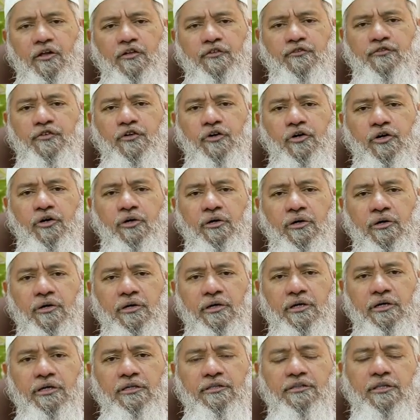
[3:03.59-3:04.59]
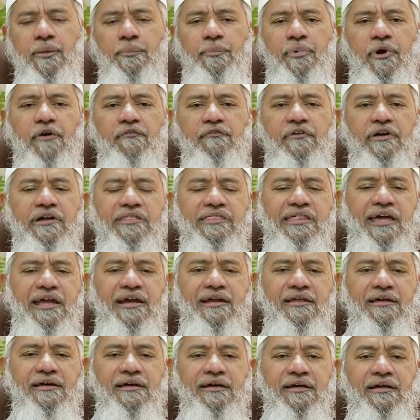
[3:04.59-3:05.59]
So the Prophet
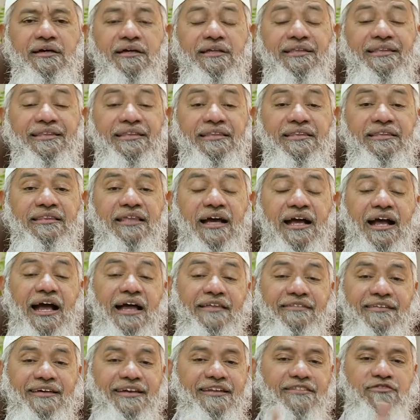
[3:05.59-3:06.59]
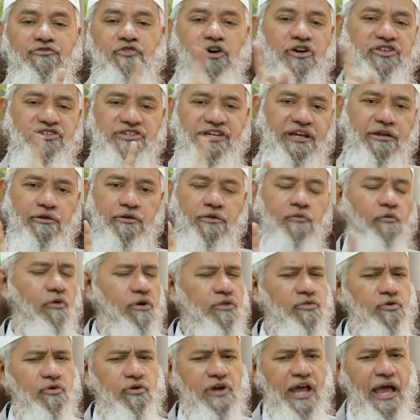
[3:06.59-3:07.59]
said, the qadr is not changed. So
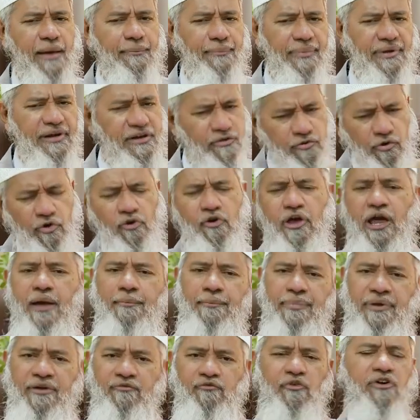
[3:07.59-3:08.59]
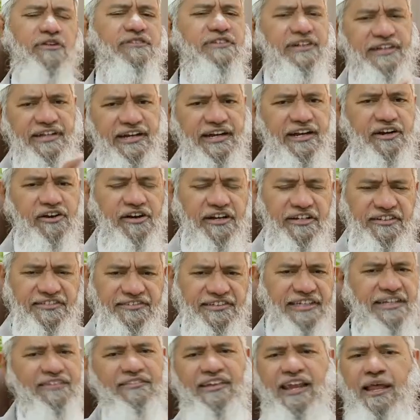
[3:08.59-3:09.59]
what's going to happen, is going to happen. What's written in your
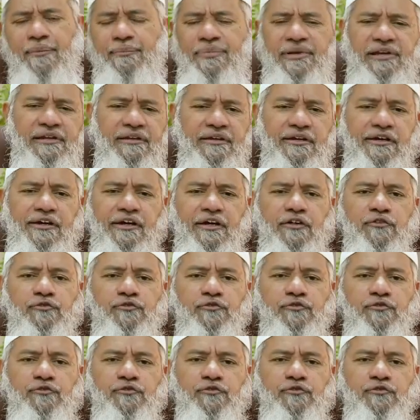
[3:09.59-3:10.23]
destiny will happen.